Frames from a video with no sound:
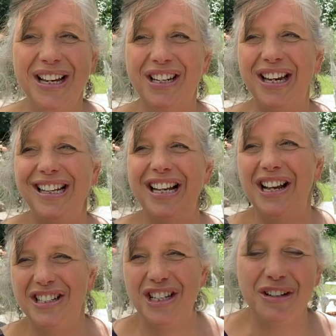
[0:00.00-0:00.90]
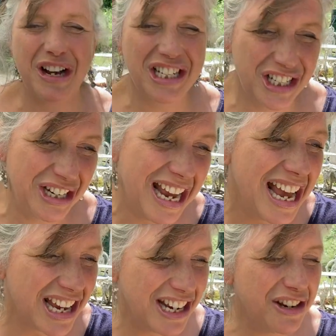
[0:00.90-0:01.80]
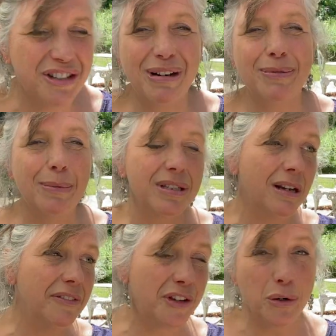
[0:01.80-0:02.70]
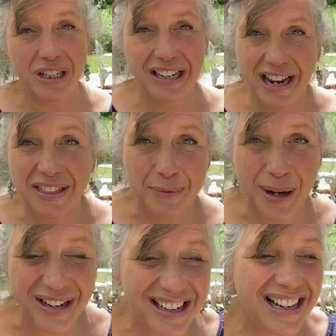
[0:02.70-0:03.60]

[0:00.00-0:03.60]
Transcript: she, she's, she, you know, she rings me up and says, I've got another one.